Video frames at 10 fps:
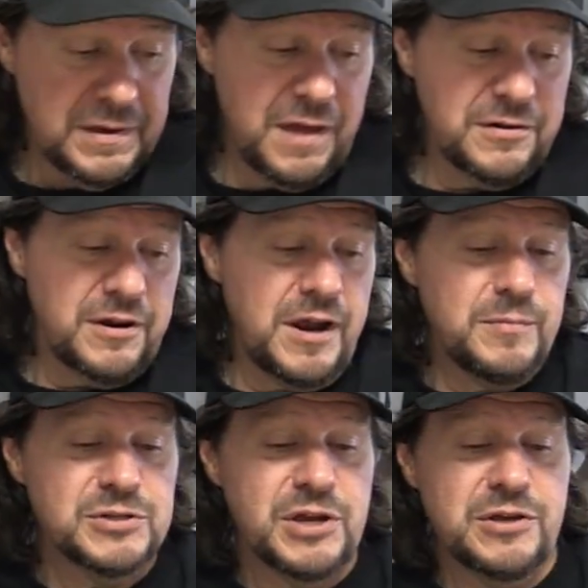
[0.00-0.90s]
Other
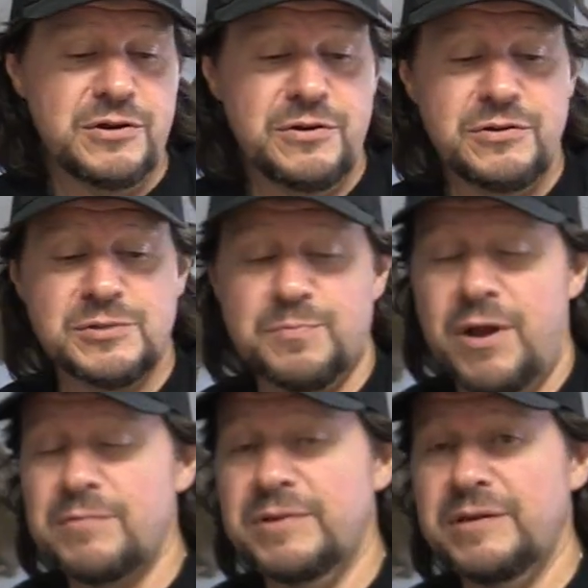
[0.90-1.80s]
cameras I use,
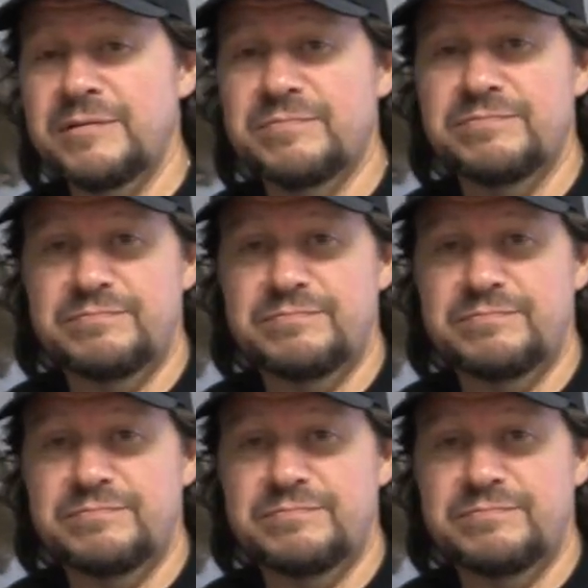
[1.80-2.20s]
probably